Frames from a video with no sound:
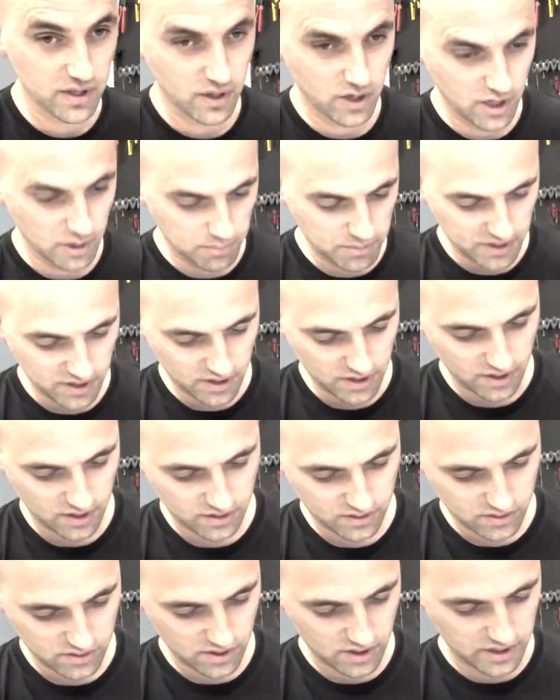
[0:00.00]
going to be
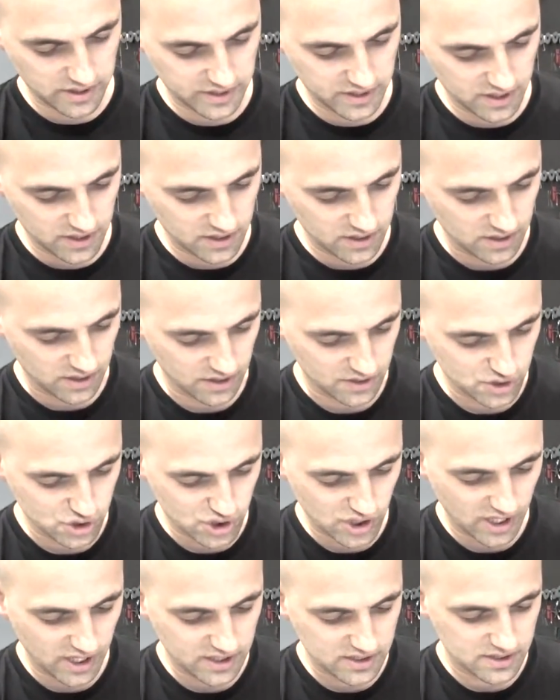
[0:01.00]
tiny
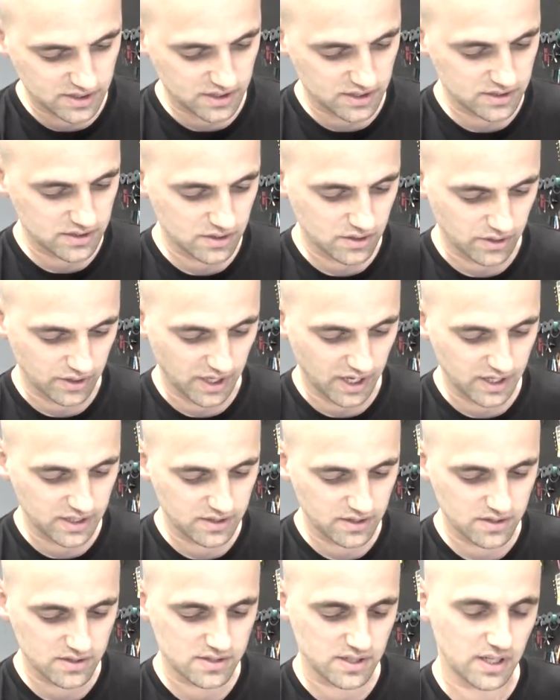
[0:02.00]
injected
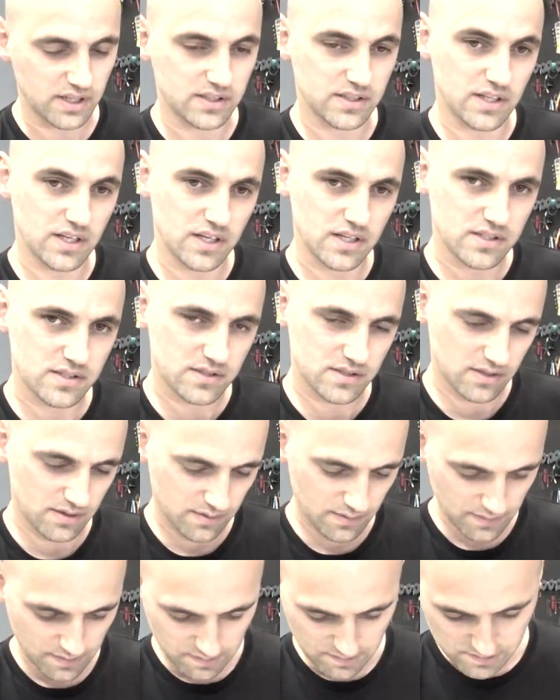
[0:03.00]
connectors like this.
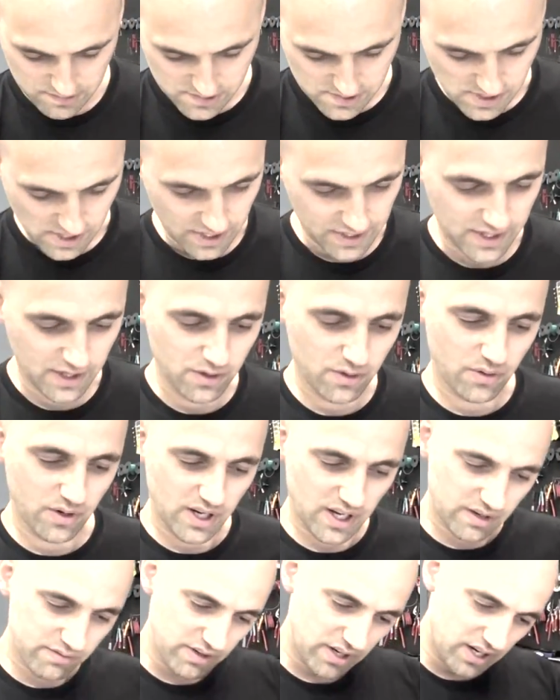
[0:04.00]
And then you're going
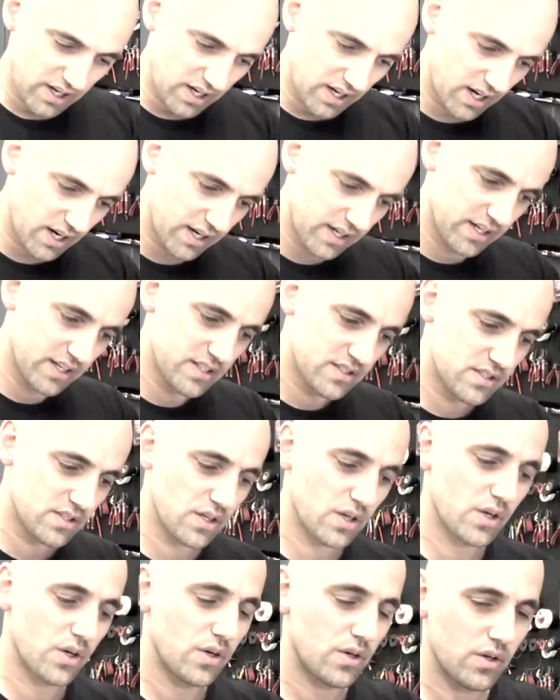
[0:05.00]
to have a harness
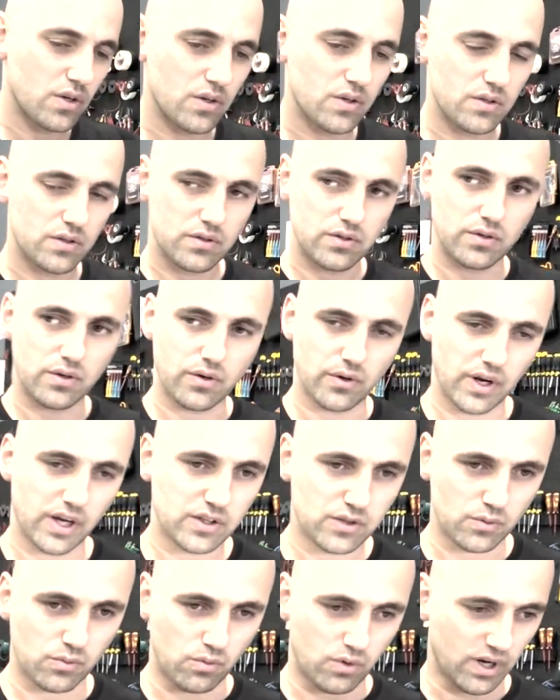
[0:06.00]
to
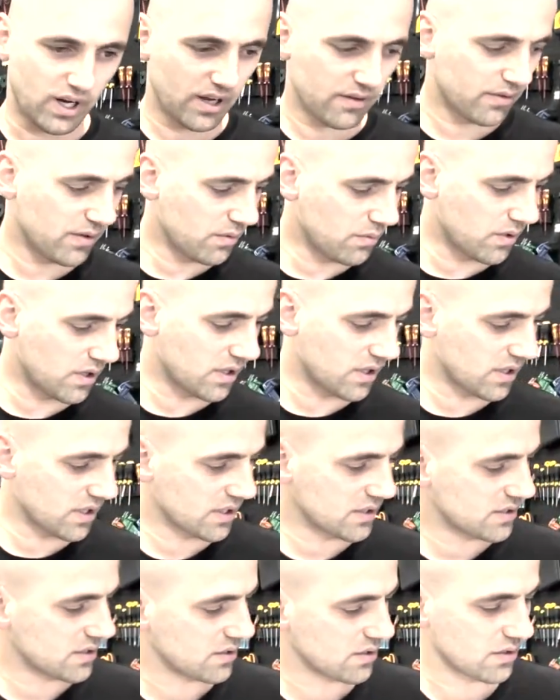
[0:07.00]
connect to whatever you
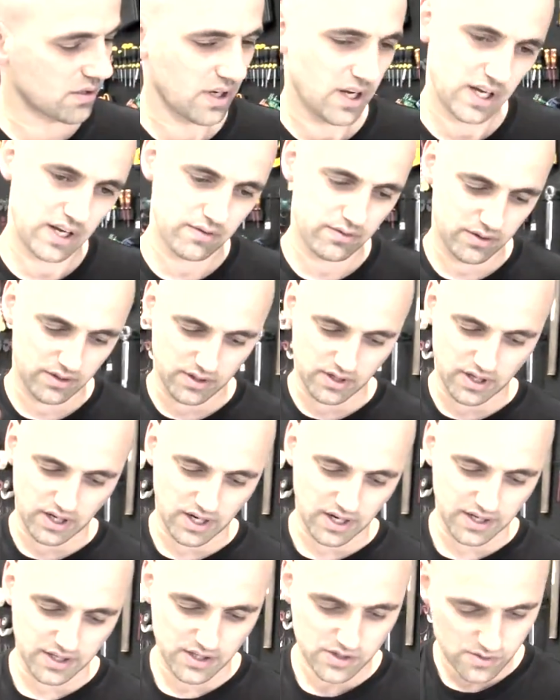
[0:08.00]
want. You're going to have a
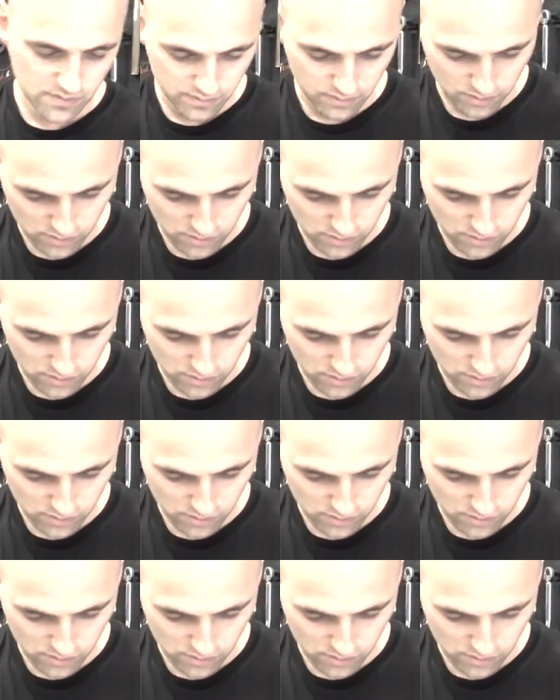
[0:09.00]
harness for